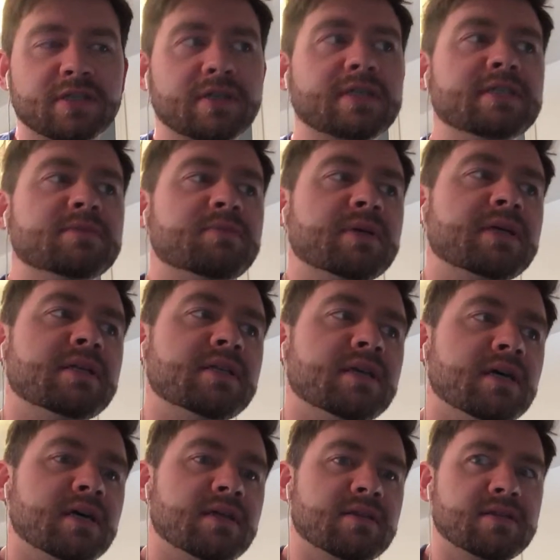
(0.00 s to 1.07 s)
So he's been
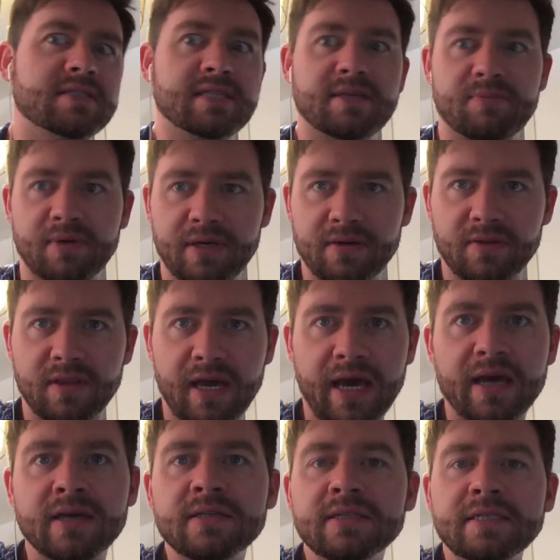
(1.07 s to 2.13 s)
the DP on
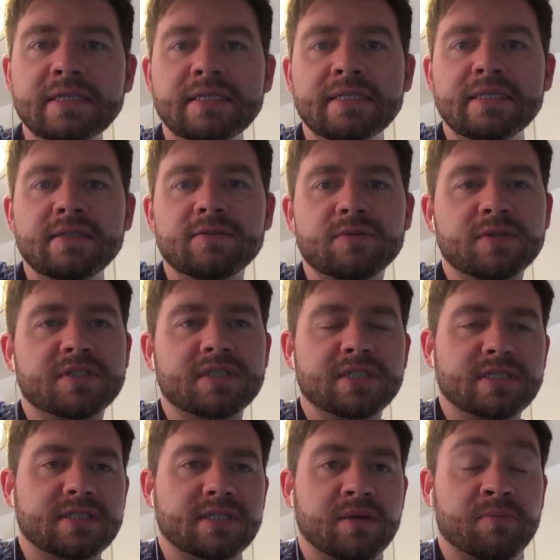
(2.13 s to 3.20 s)
that, which
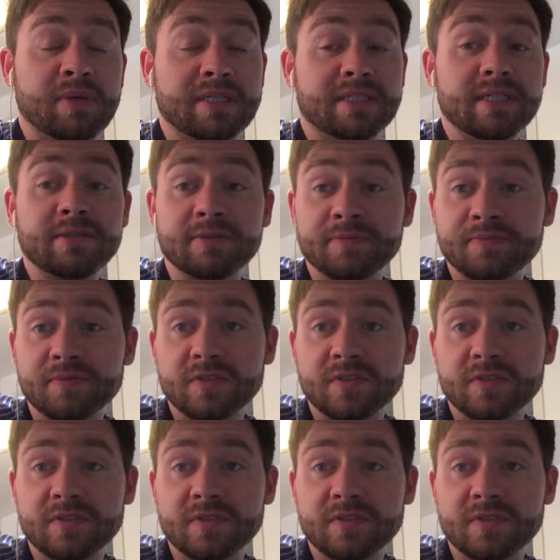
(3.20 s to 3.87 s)
is a big deal.